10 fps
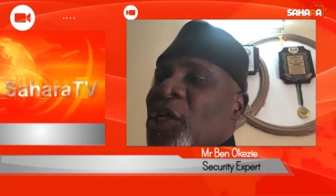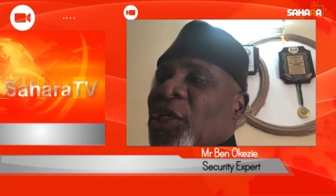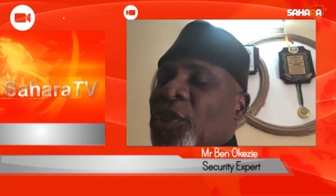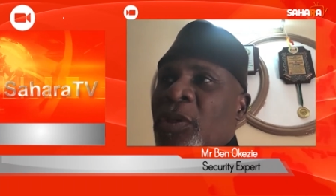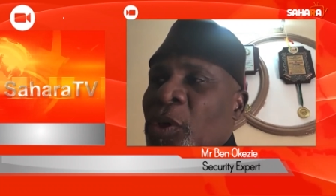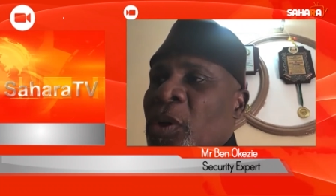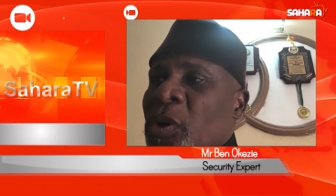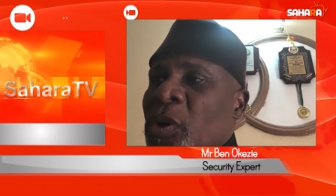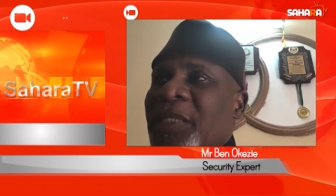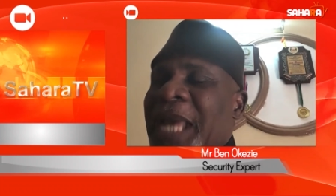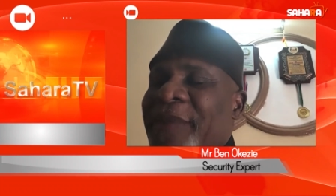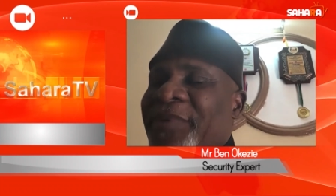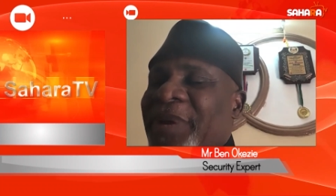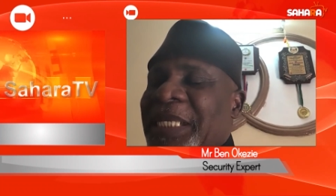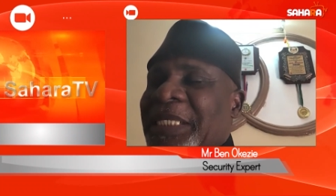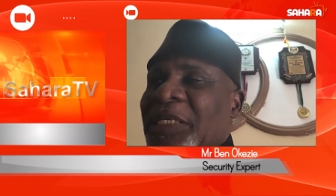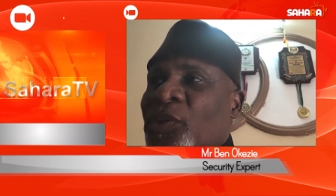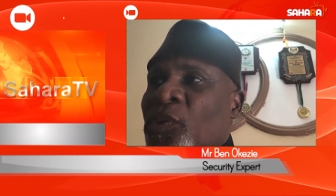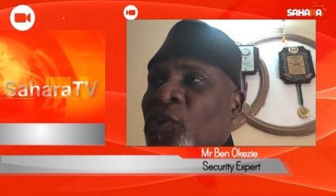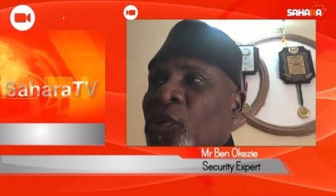is, you know, who don't have
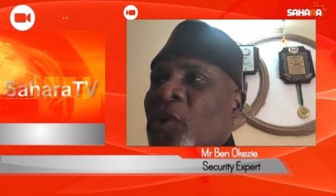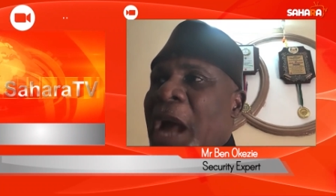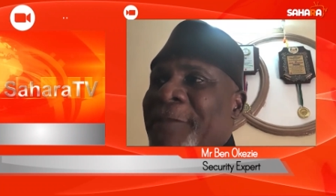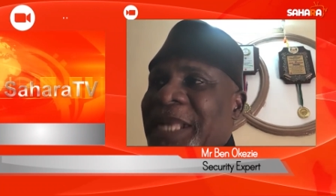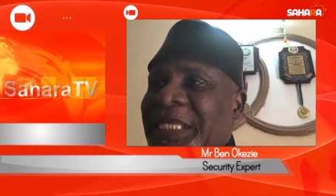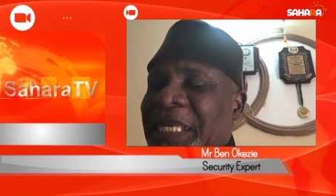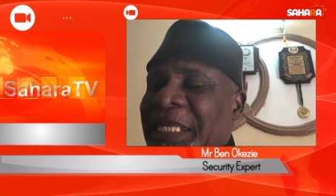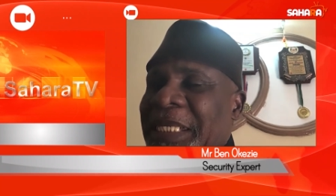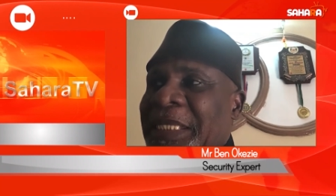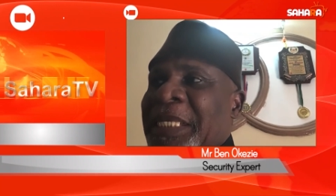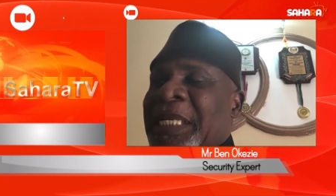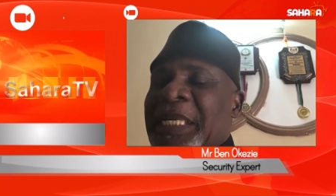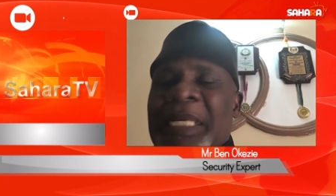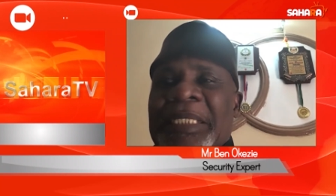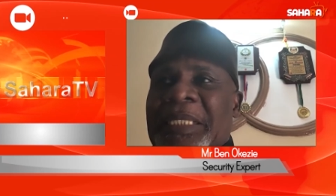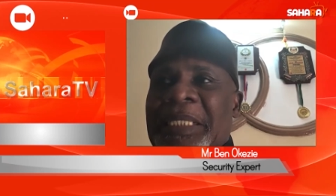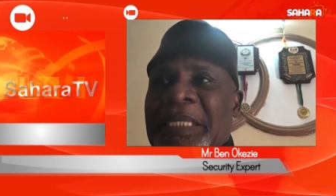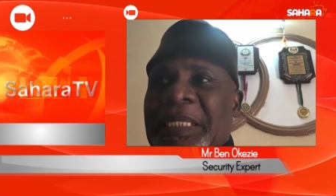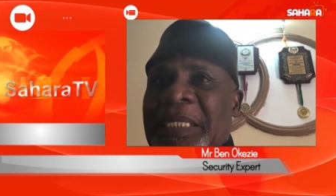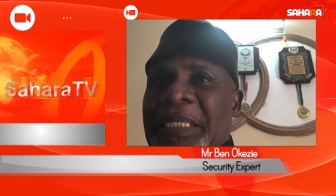anything to do, almajiris, is,
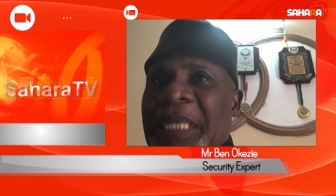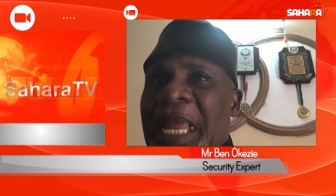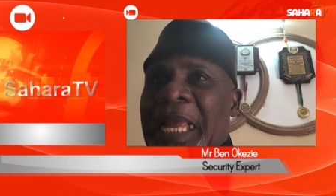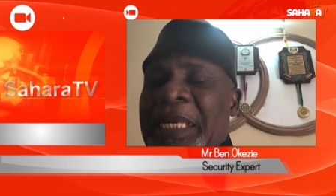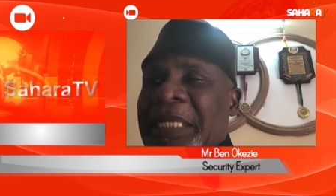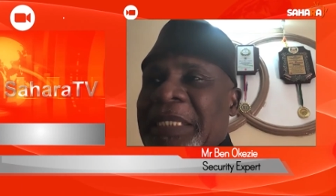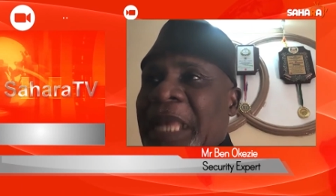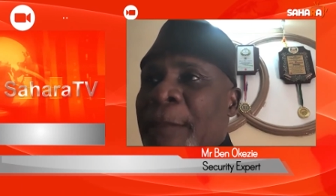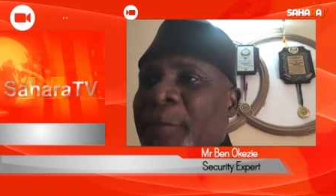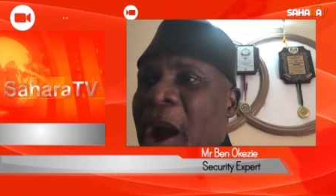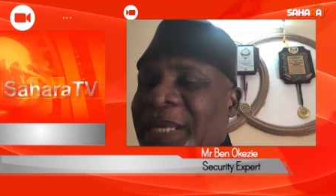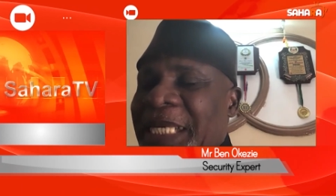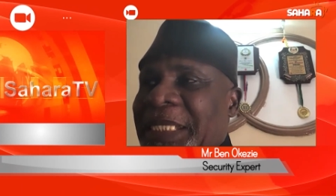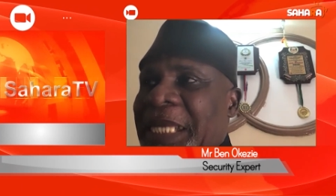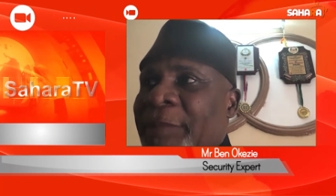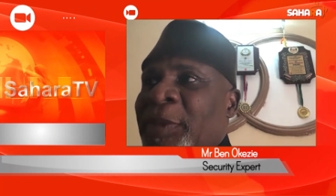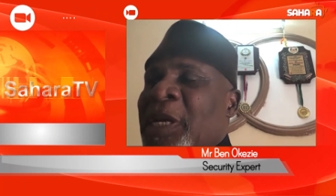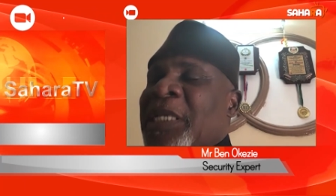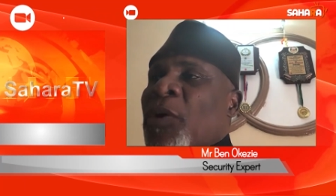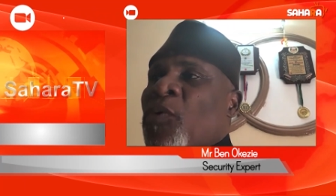is, is, uh, is empowering them.
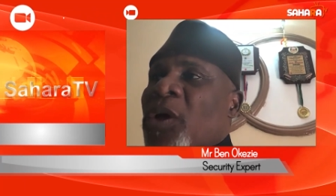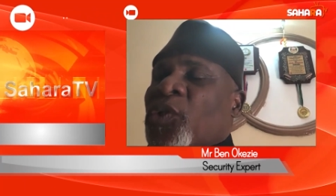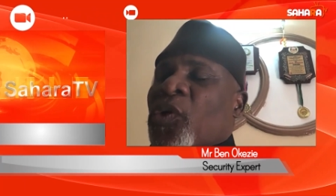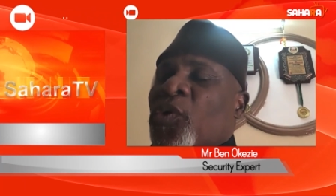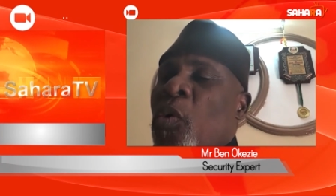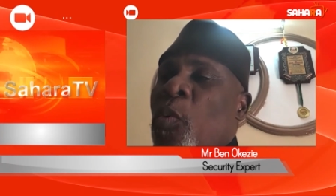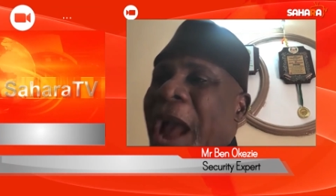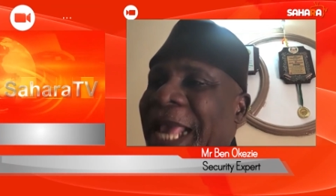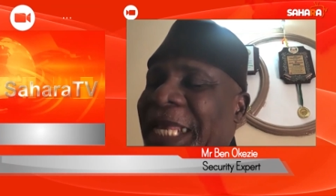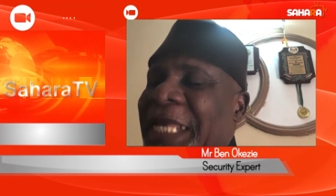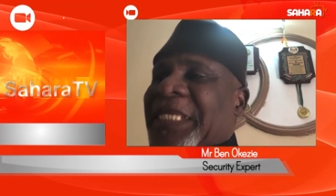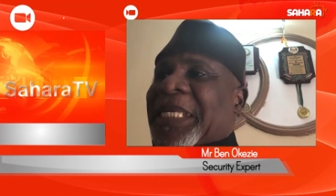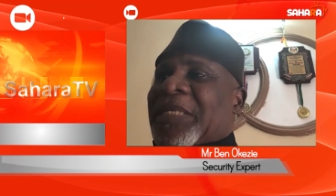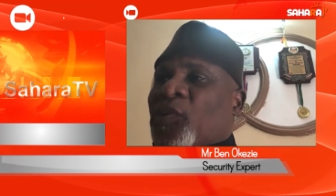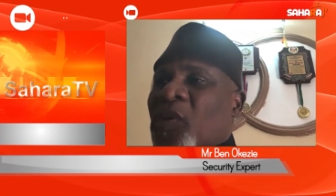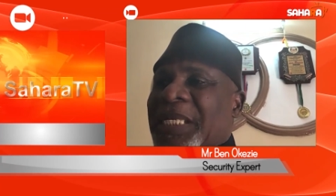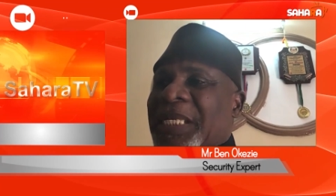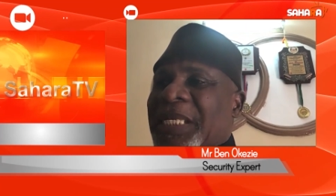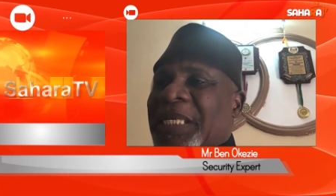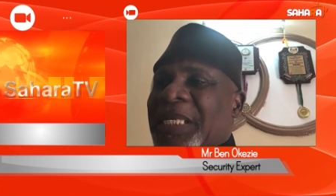They want to know why is he
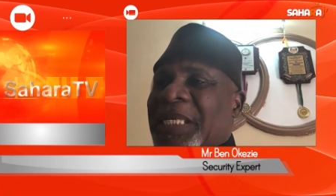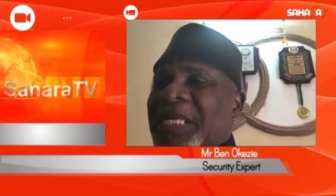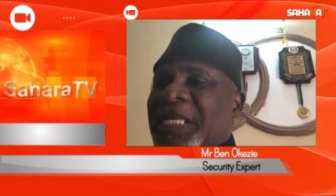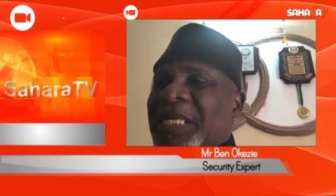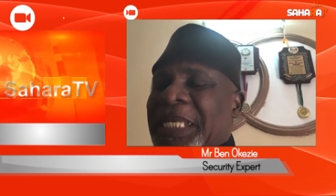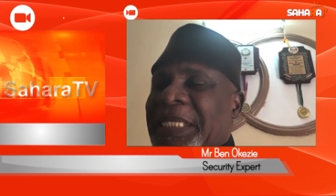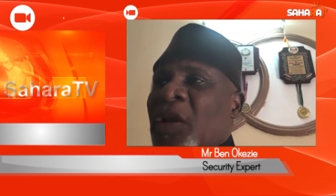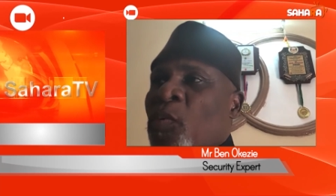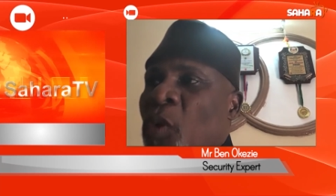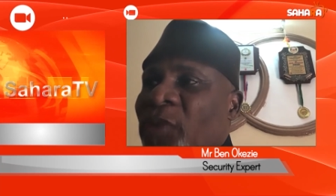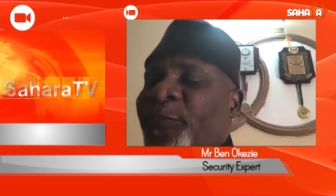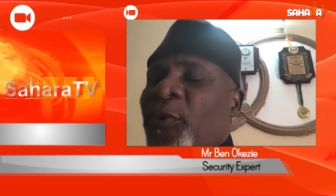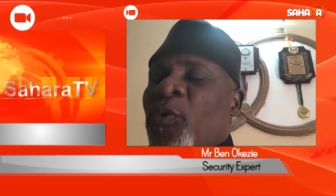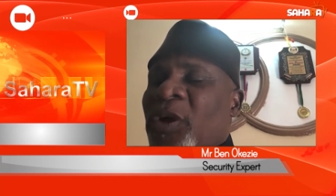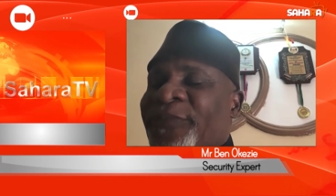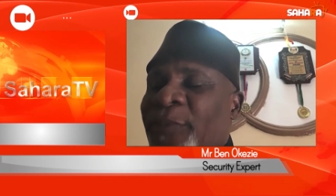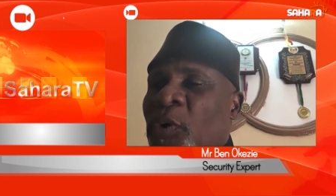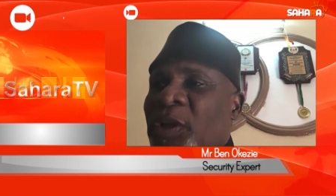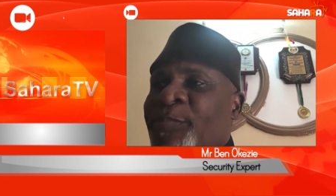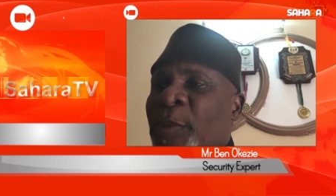doing this? What for, what
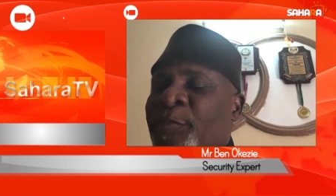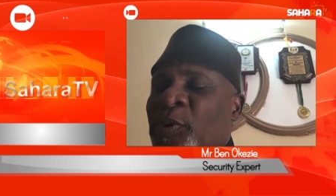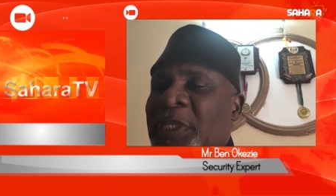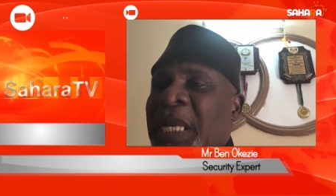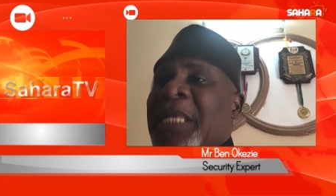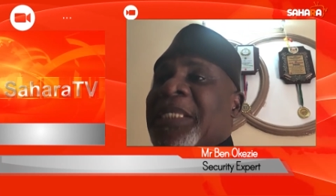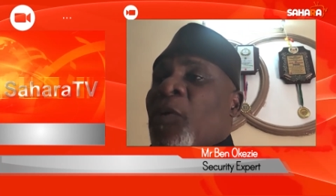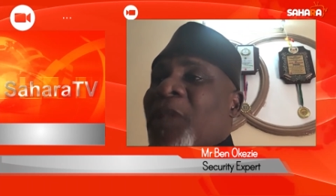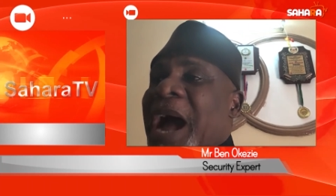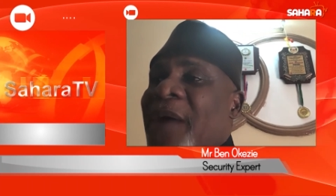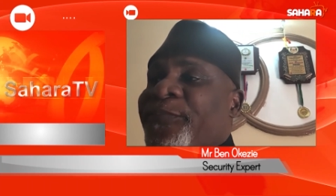for what purpose? They will have